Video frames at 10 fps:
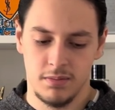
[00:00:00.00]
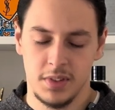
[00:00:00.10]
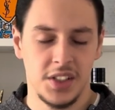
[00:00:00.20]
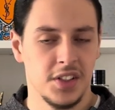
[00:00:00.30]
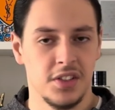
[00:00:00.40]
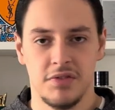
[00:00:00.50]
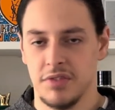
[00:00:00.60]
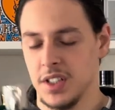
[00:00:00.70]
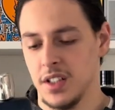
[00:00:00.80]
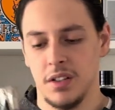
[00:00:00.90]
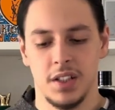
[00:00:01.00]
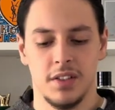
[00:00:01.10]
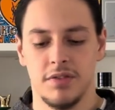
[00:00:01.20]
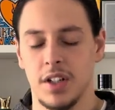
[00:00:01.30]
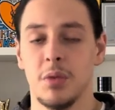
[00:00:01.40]
this is
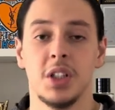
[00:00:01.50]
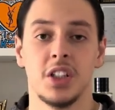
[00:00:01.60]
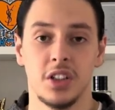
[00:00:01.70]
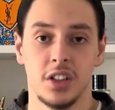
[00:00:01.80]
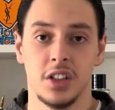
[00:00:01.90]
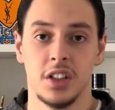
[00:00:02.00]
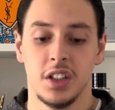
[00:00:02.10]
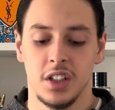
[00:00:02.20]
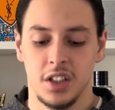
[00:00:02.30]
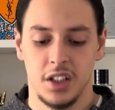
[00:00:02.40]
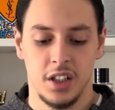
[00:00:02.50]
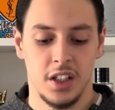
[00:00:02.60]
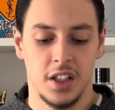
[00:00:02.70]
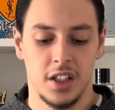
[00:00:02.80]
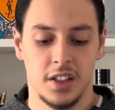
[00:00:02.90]
very good,
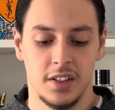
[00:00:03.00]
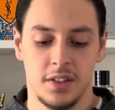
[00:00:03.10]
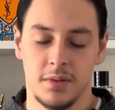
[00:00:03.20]
and